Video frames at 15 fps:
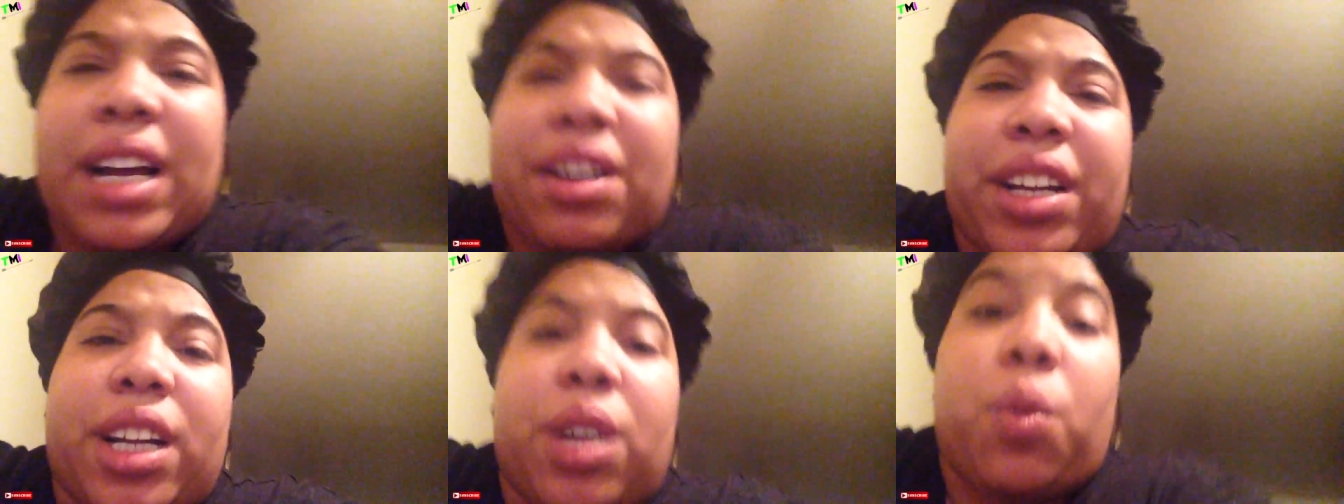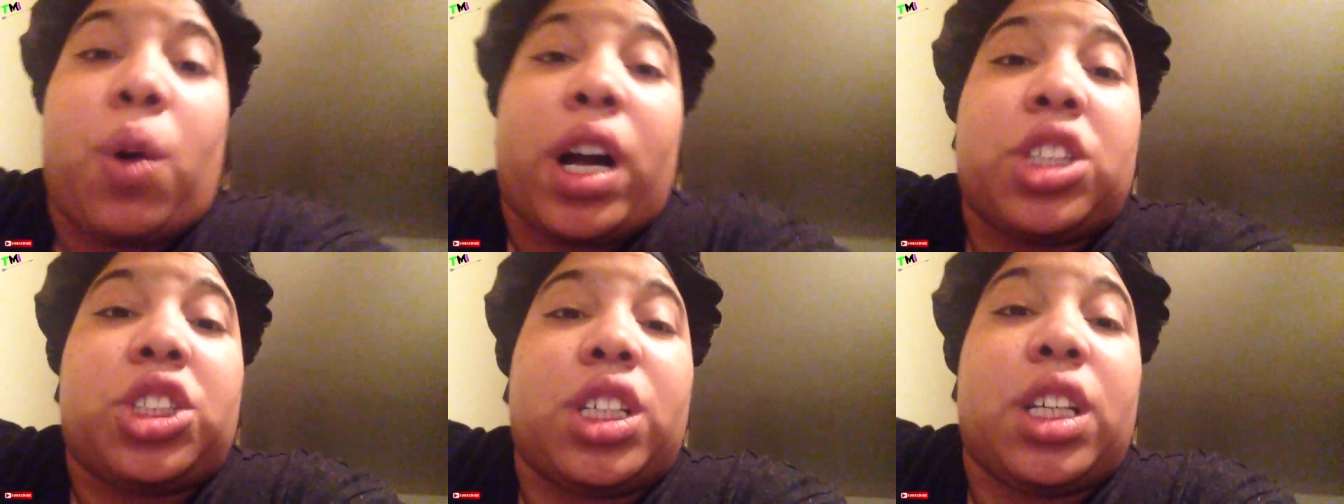down here and
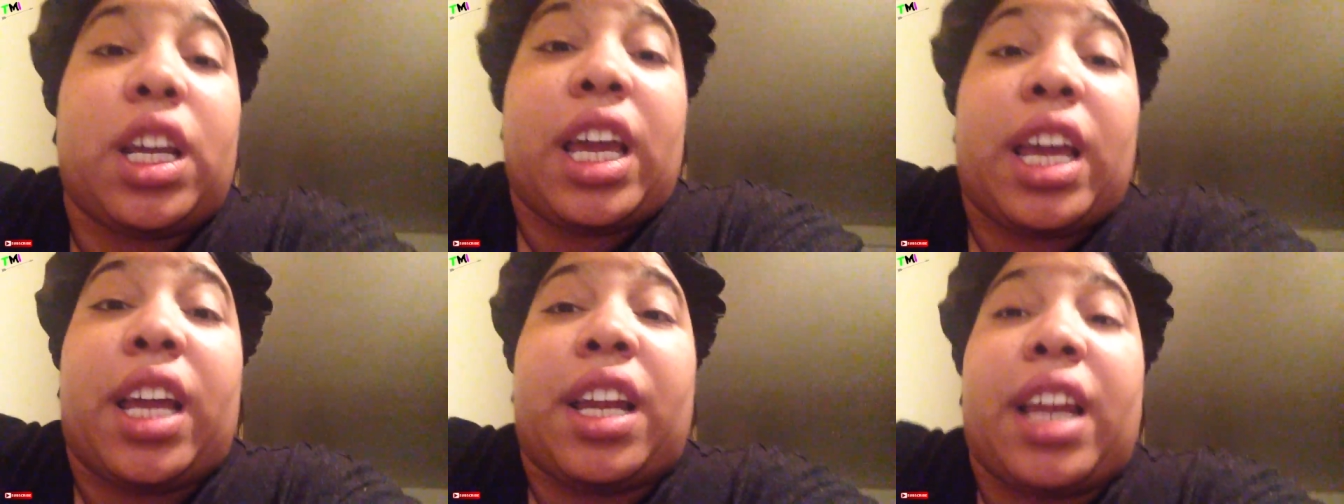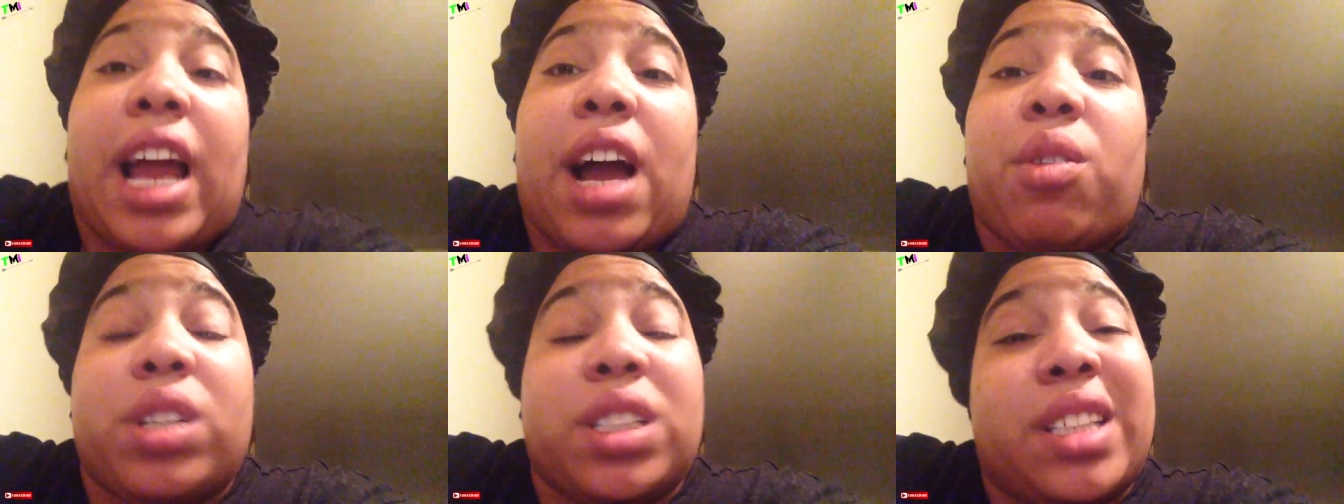watch it, and
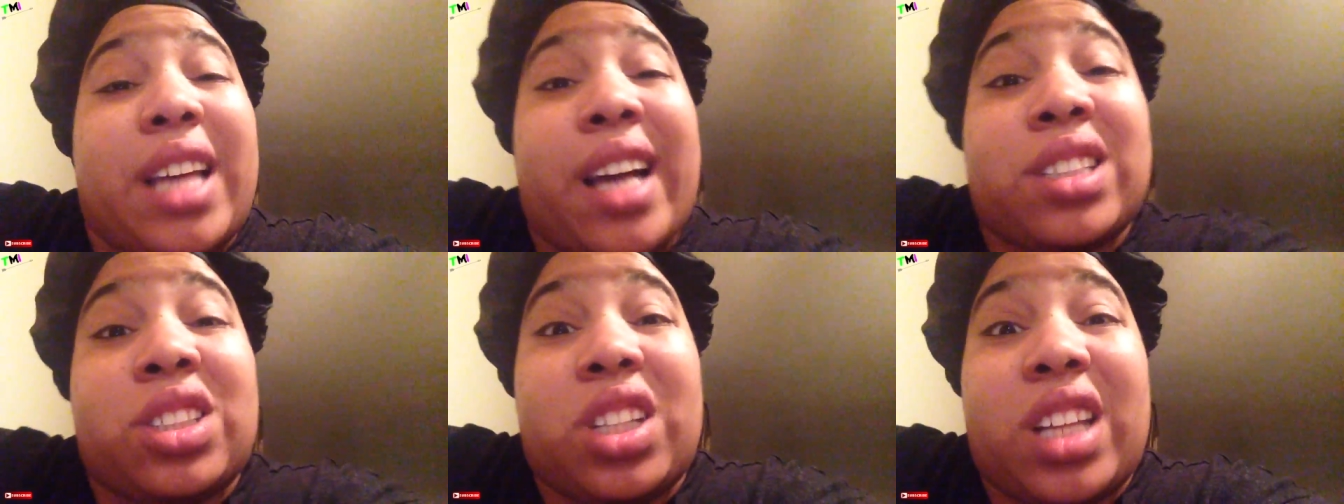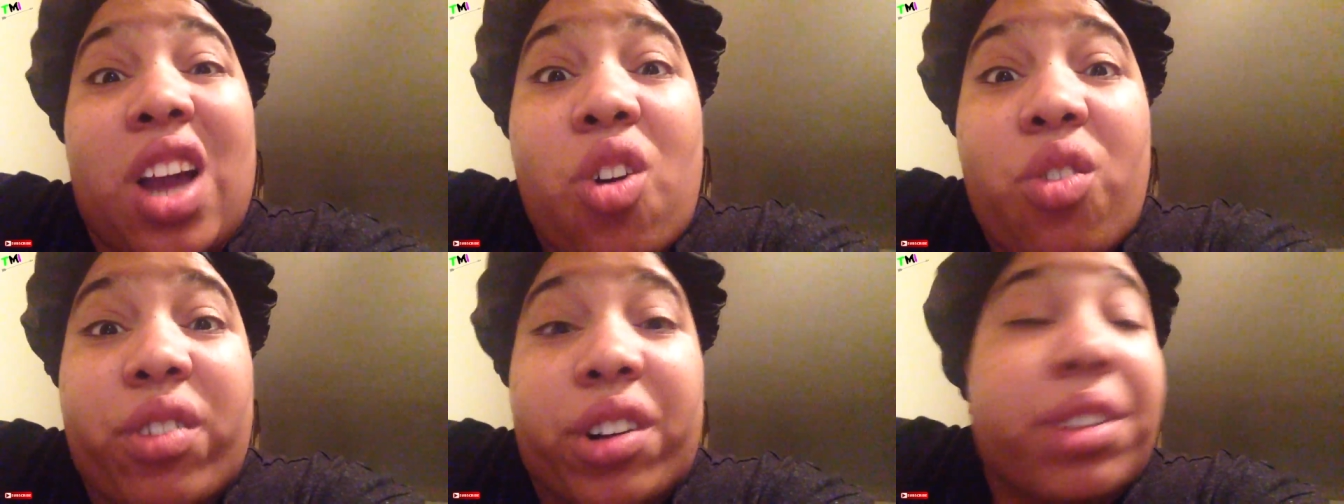now it's actually
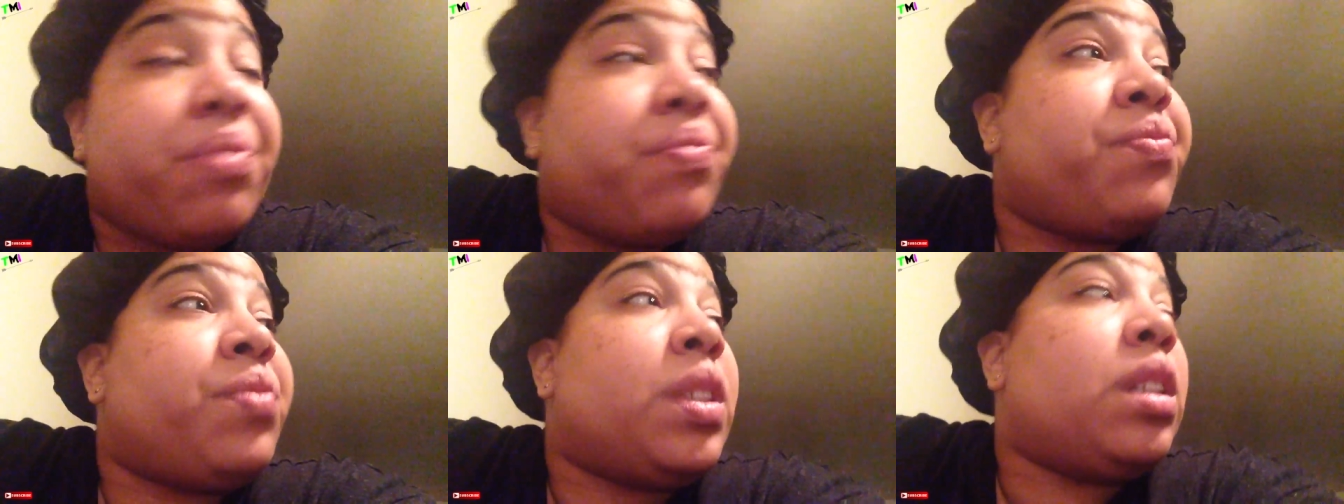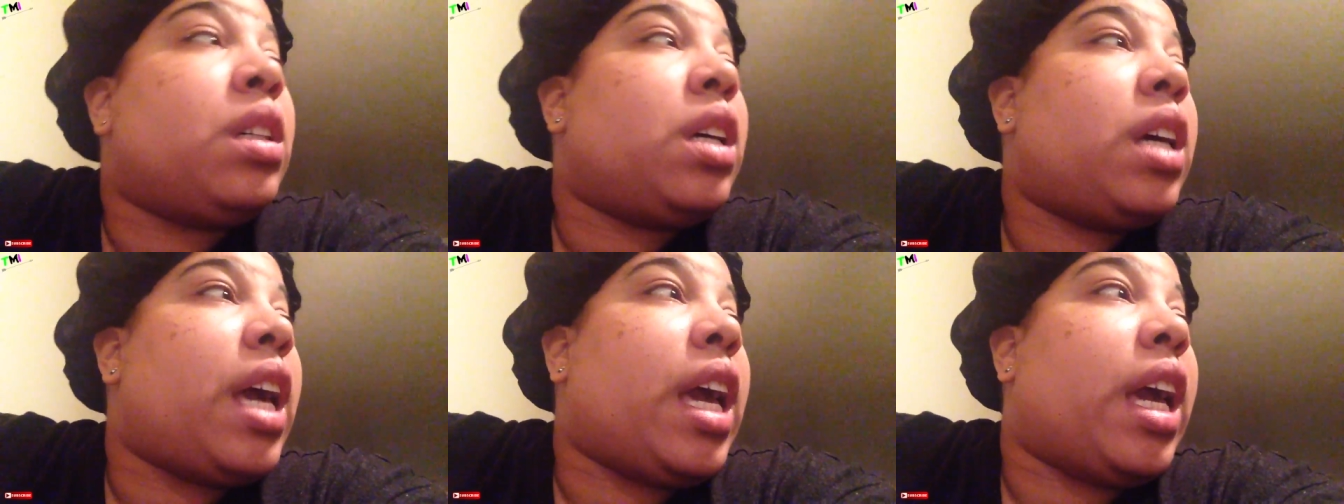over.
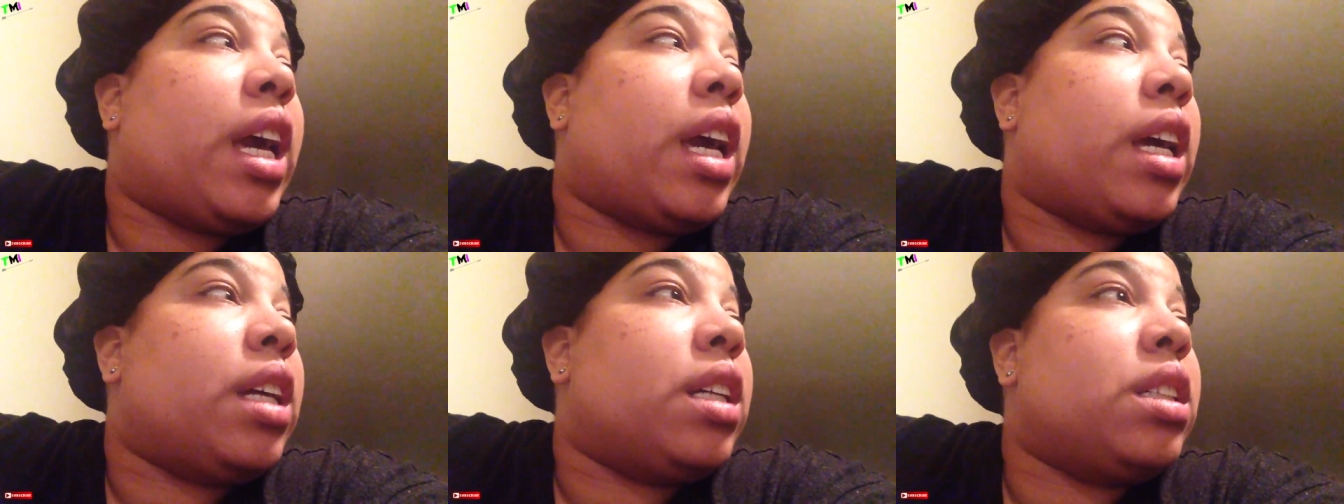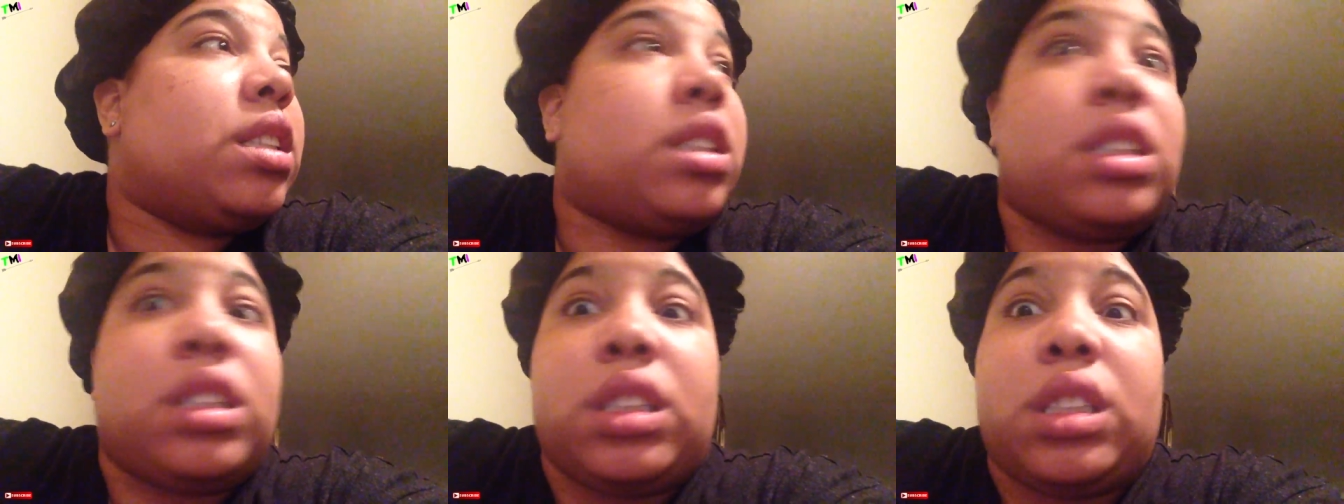And
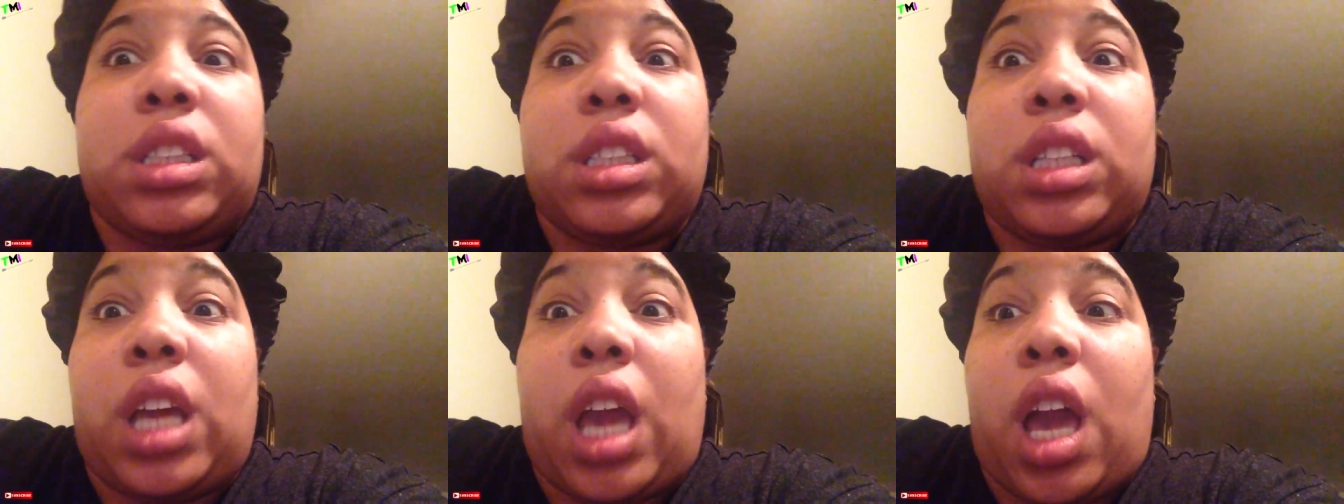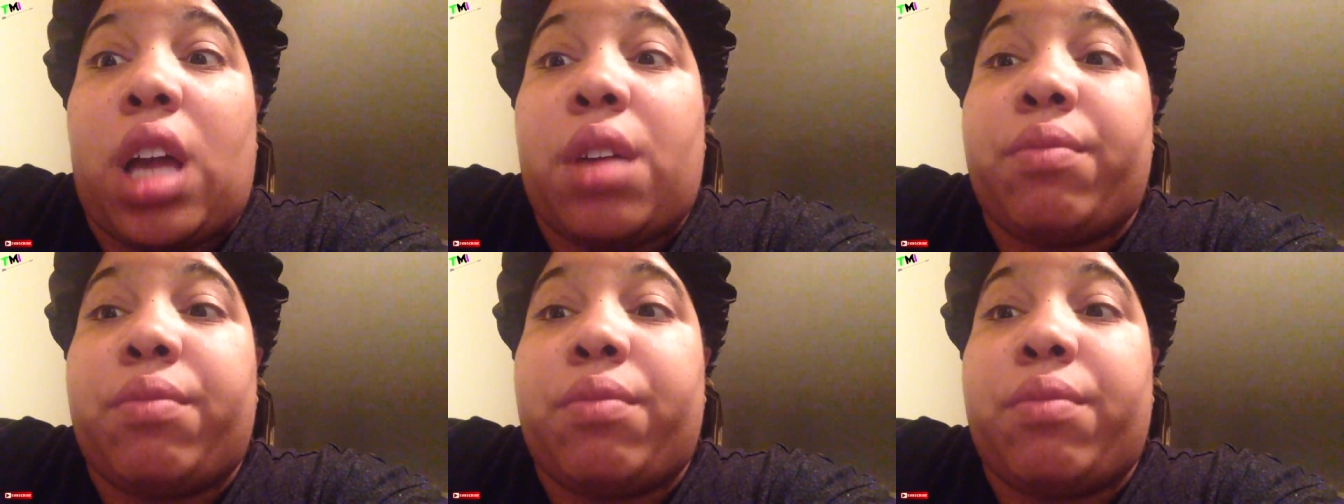yeah.